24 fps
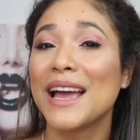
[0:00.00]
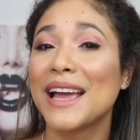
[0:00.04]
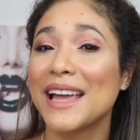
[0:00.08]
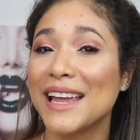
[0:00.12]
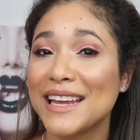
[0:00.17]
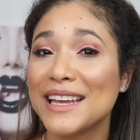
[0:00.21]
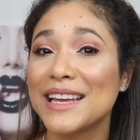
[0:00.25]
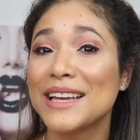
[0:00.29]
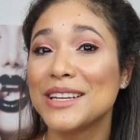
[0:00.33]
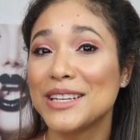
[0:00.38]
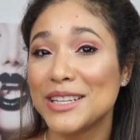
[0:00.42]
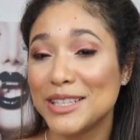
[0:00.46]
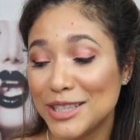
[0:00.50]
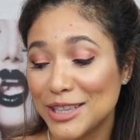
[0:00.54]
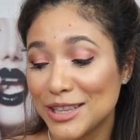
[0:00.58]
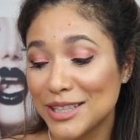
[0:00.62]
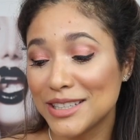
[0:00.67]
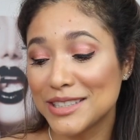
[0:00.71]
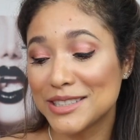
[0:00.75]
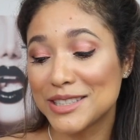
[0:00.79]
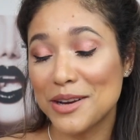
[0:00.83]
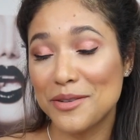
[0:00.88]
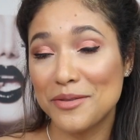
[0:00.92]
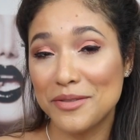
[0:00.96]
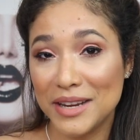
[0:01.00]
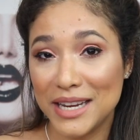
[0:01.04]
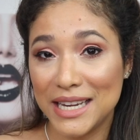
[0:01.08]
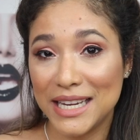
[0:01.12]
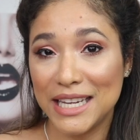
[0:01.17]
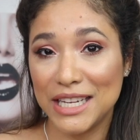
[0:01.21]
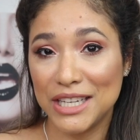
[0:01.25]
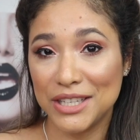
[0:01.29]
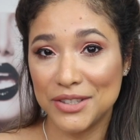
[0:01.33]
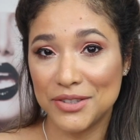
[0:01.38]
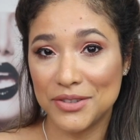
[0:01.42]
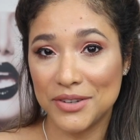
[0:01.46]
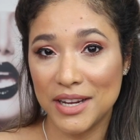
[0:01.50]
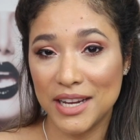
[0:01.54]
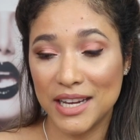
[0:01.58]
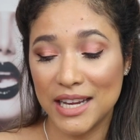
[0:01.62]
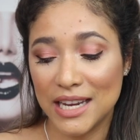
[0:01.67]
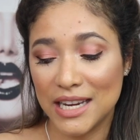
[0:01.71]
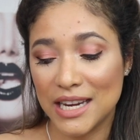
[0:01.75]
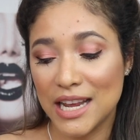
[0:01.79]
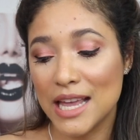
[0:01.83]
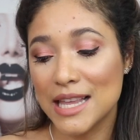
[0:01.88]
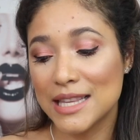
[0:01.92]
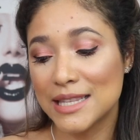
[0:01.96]
it, it, looked really
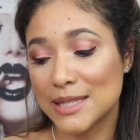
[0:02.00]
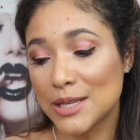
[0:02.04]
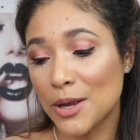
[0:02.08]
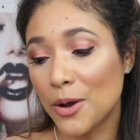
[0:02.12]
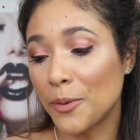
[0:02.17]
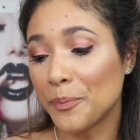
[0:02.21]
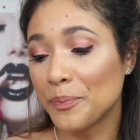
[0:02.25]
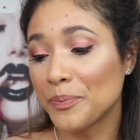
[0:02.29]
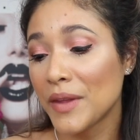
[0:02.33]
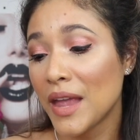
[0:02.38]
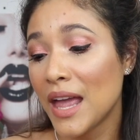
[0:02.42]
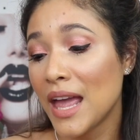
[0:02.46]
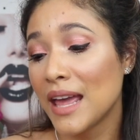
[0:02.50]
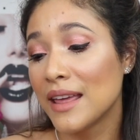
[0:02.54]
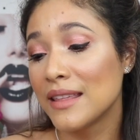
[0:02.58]
intriguing so